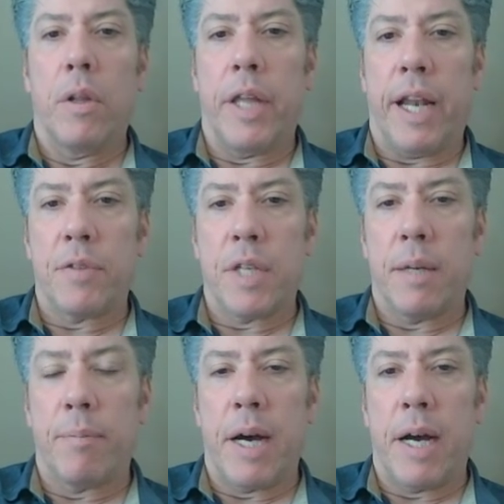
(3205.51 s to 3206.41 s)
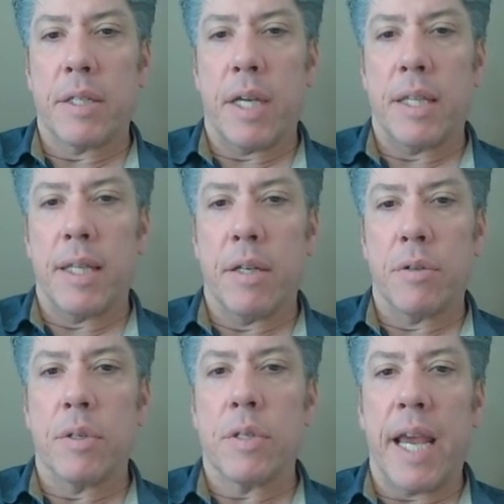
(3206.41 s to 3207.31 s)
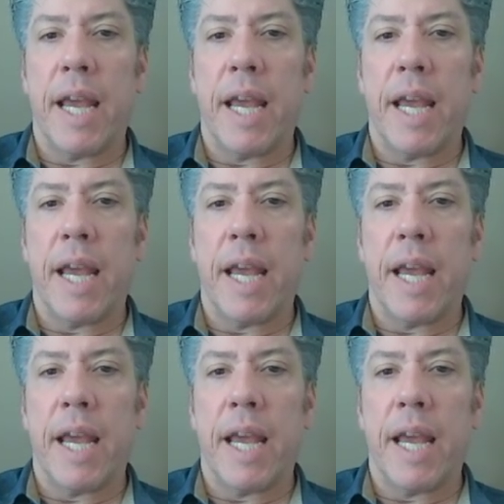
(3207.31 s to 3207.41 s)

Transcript: that I've seen a box at the entrance